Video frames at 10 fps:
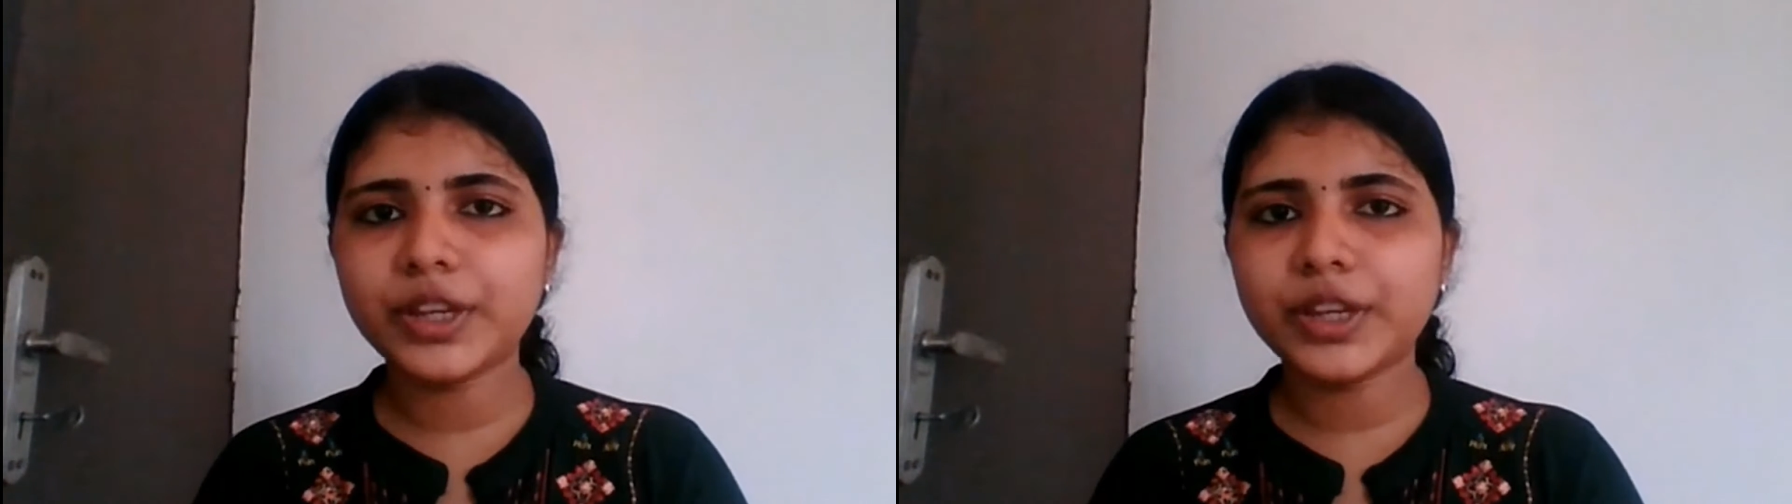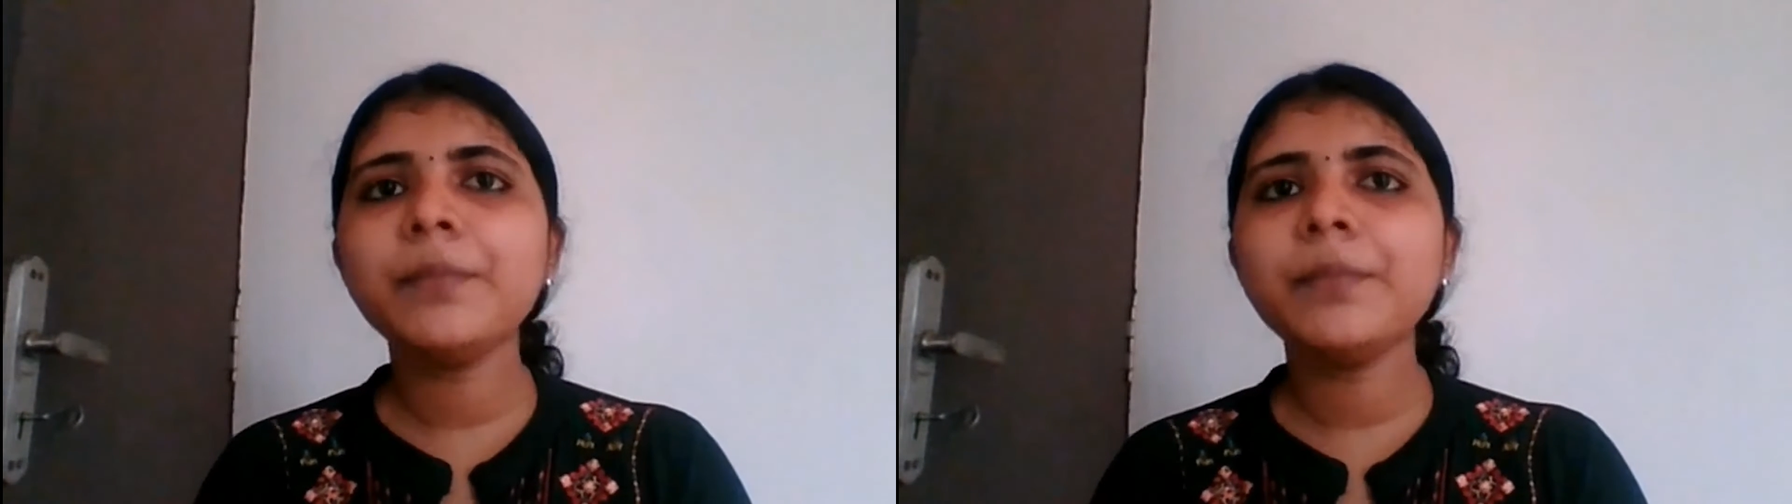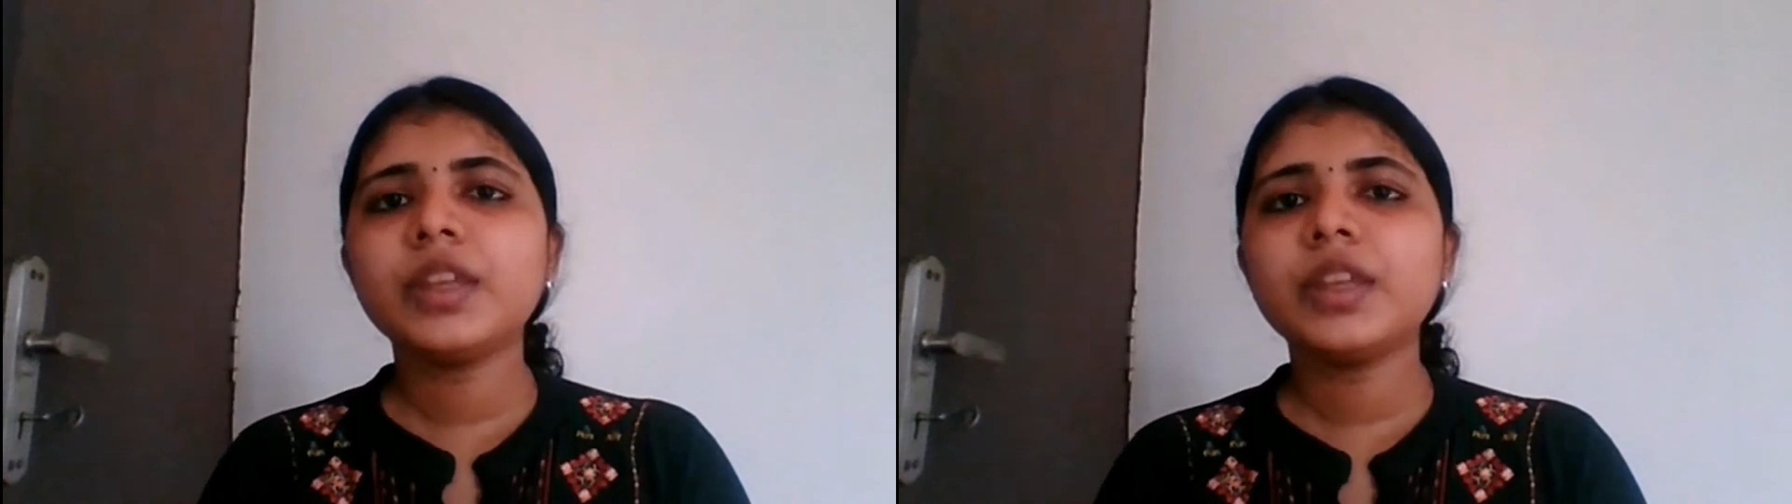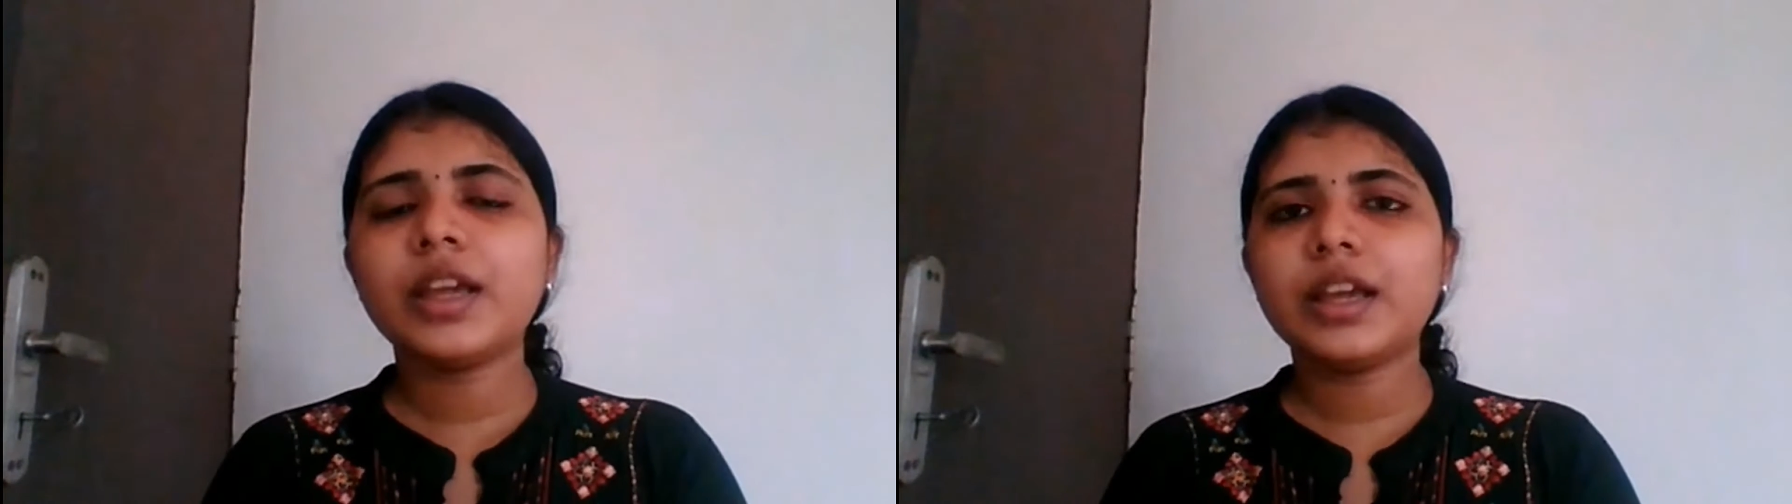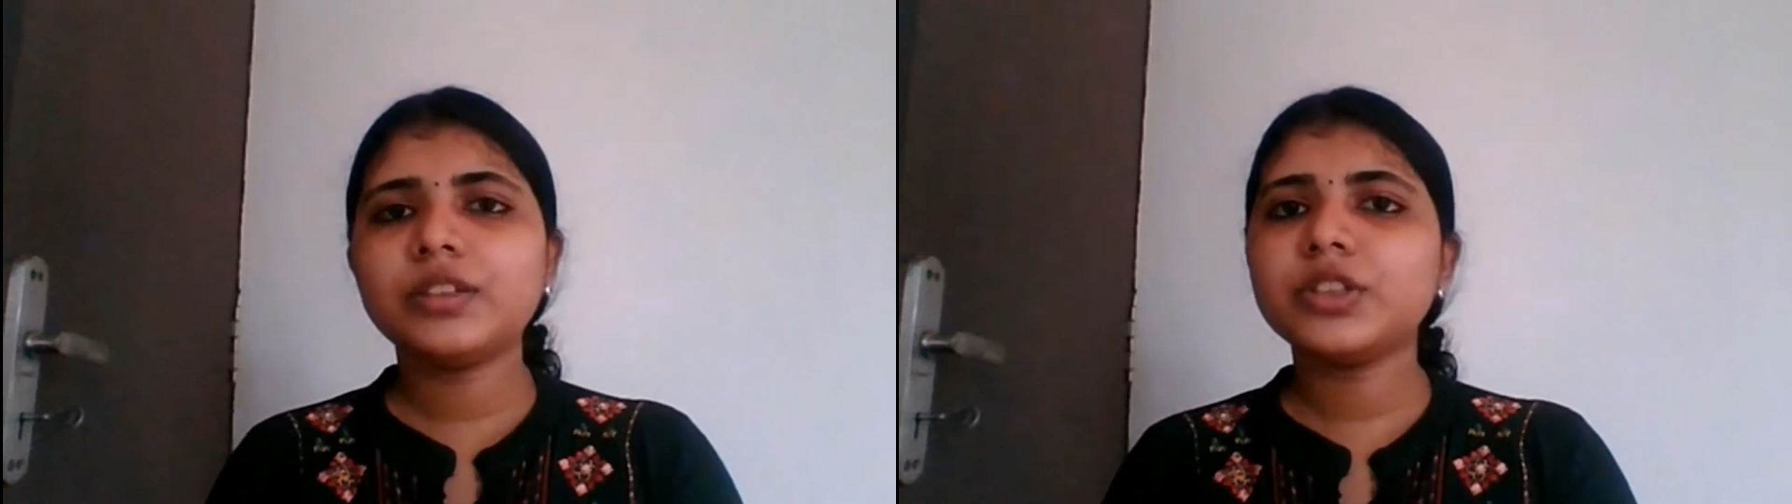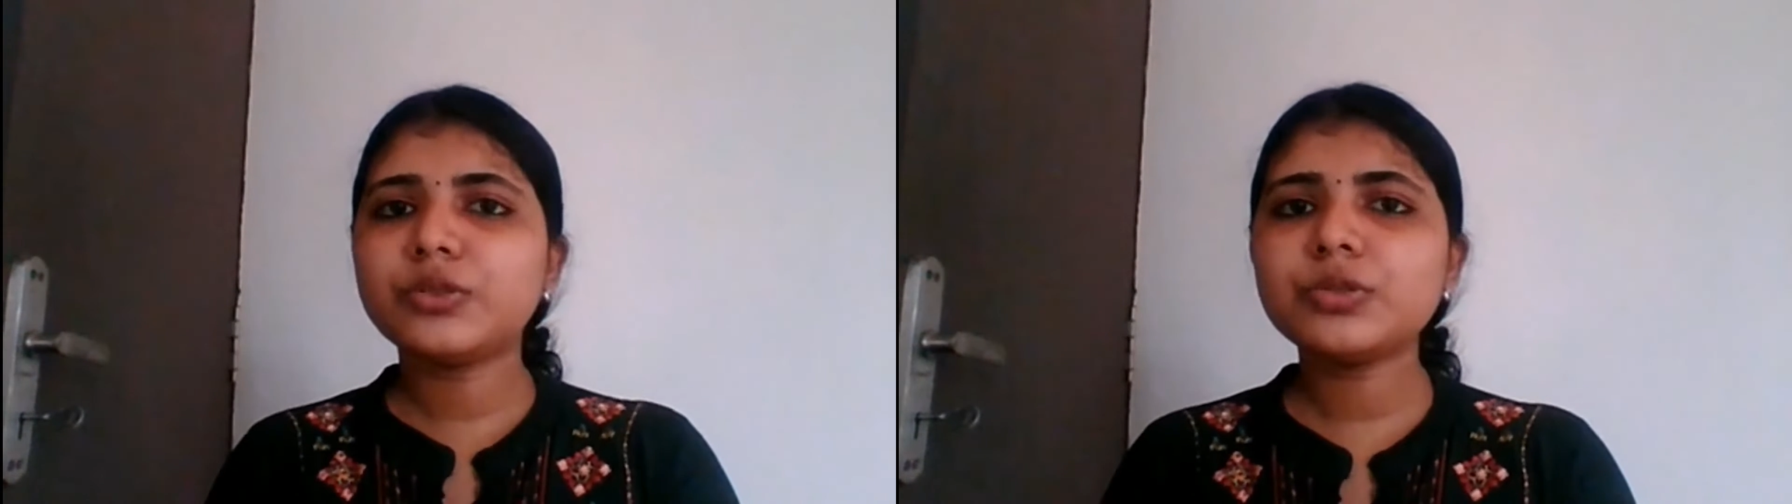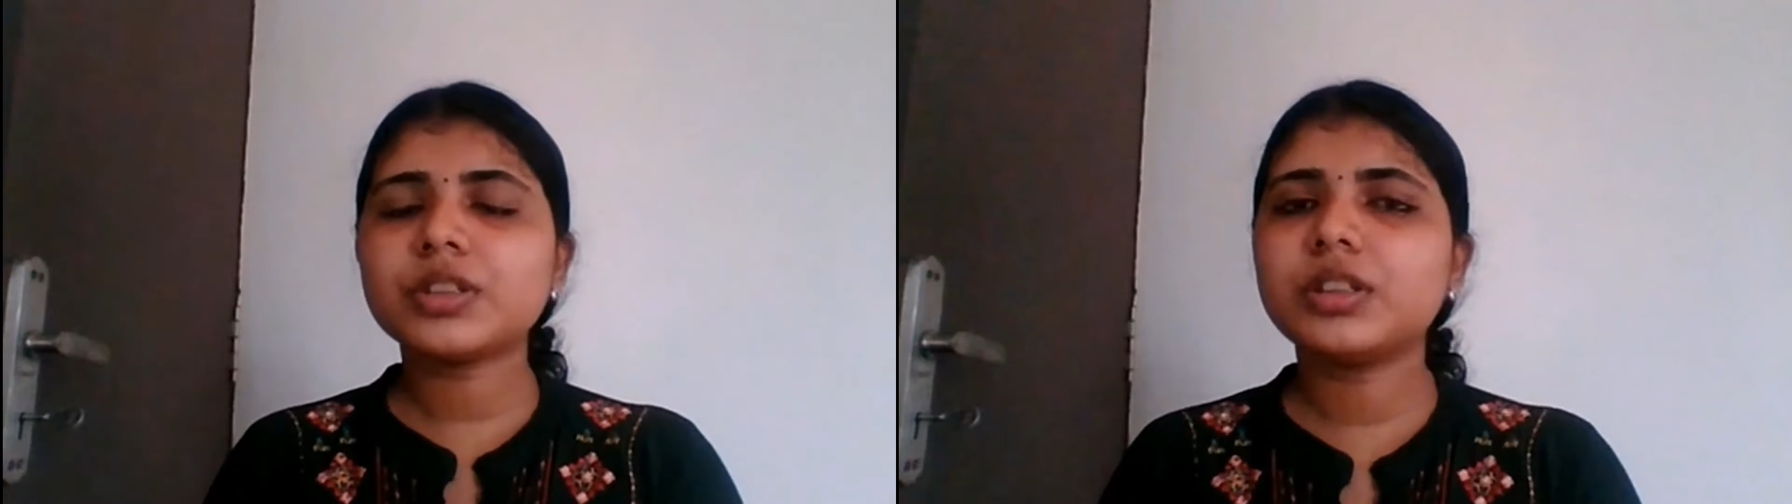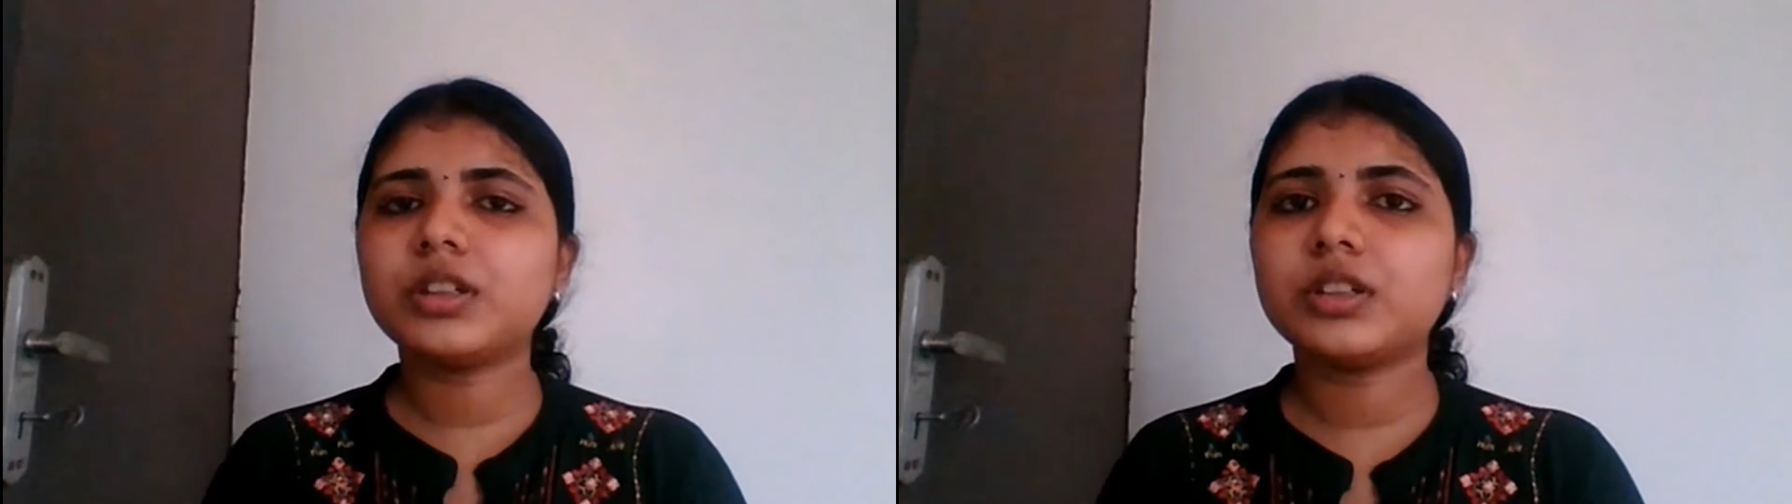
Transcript: booking. And we used